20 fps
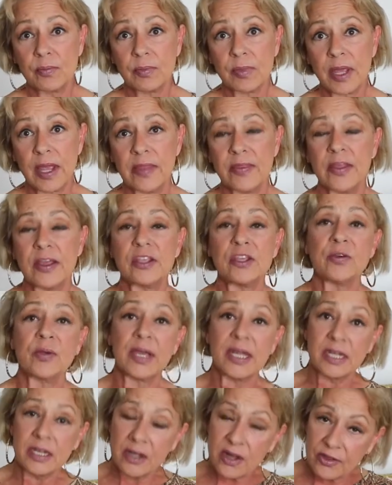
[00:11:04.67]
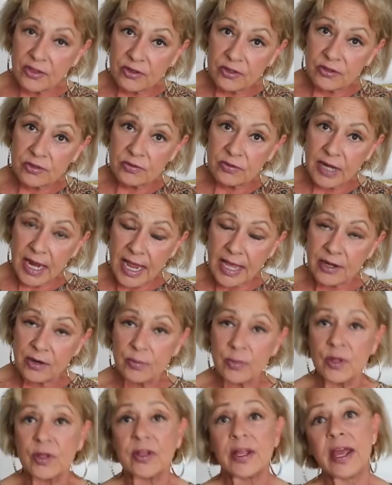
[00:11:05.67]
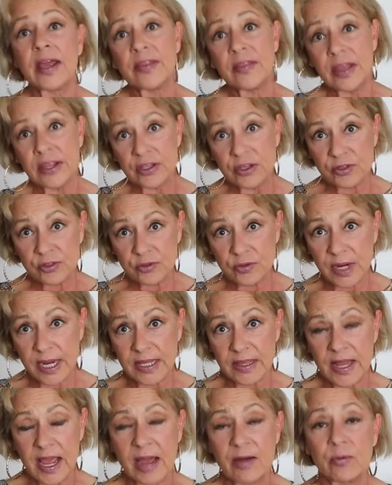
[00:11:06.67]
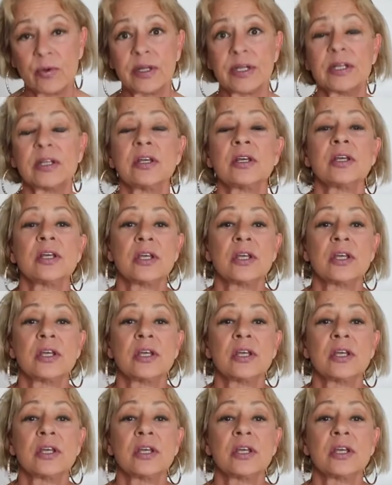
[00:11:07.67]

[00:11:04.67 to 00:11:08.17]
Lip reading: And then you get another animal, and then you train that one.